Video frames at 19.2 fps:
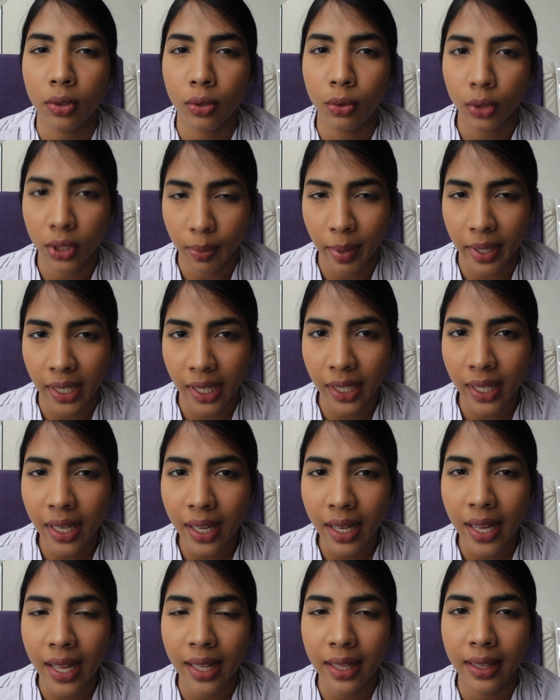Nusa
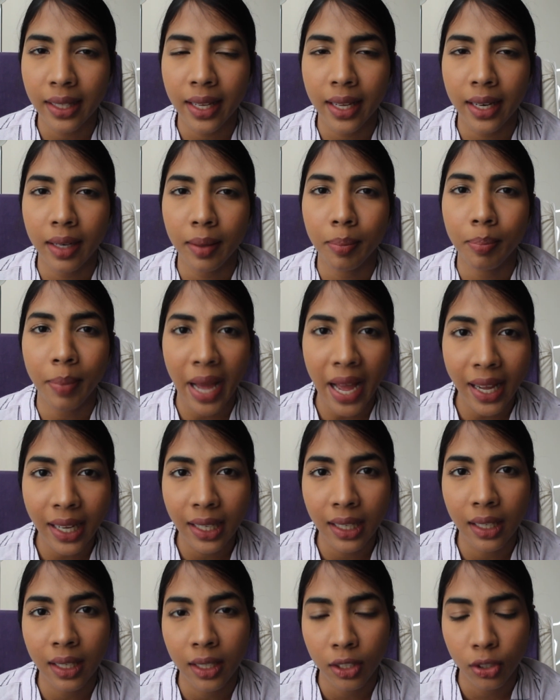Penida and then
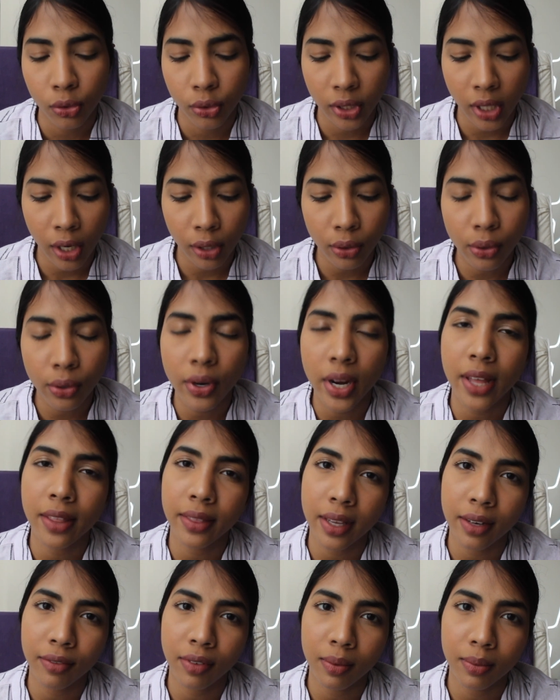back to Sanur and
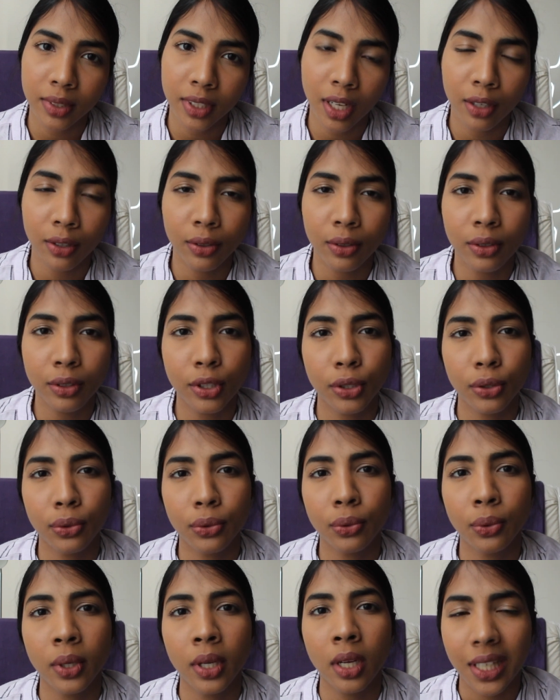then from Sanur
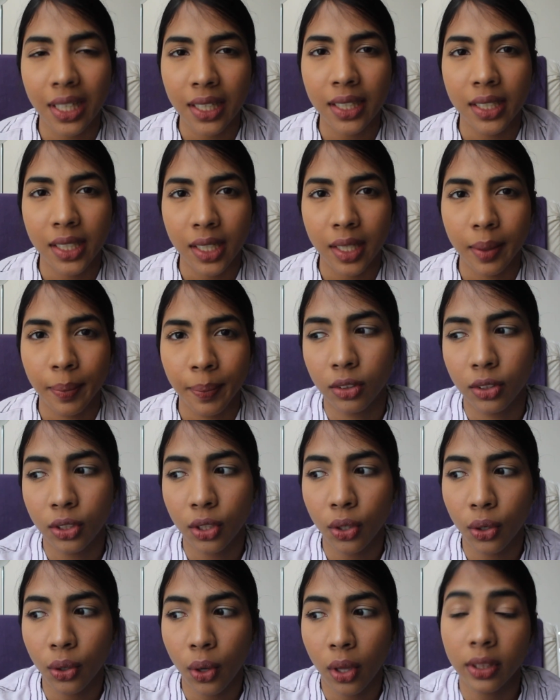to Gili T.
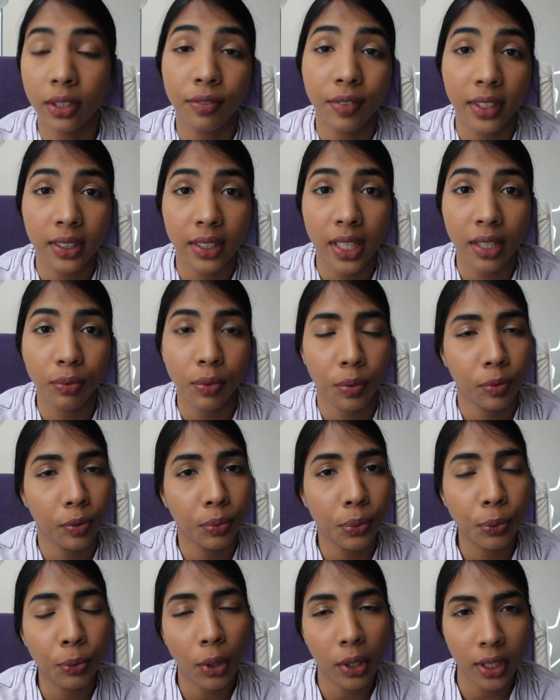So on the first night when we
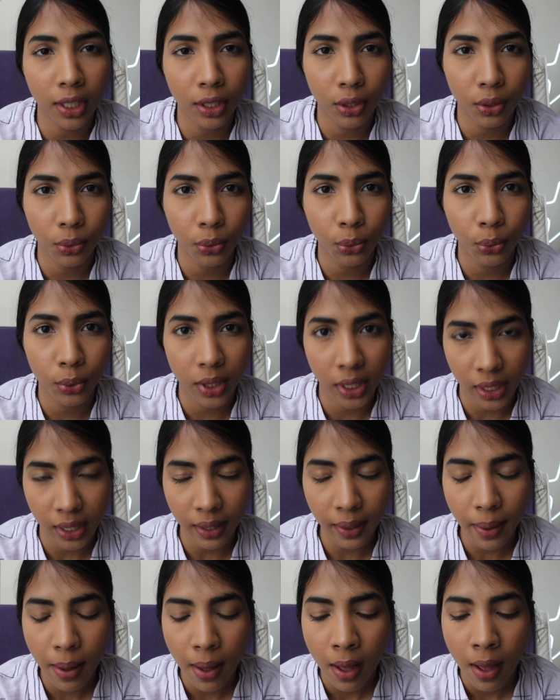were walking to
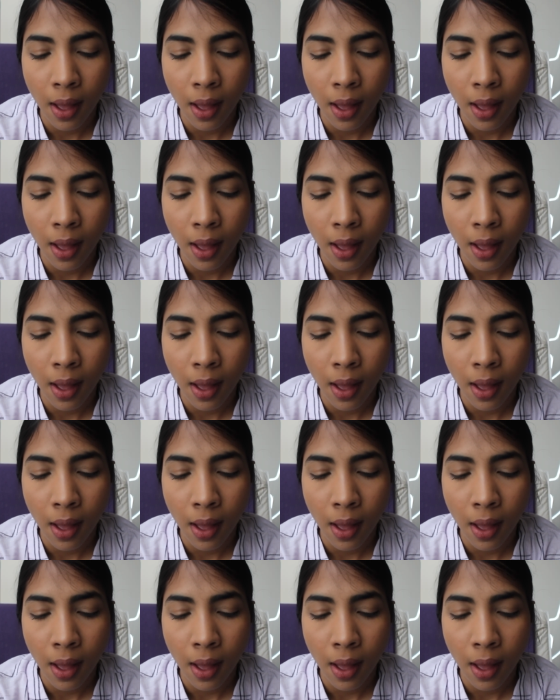dinner,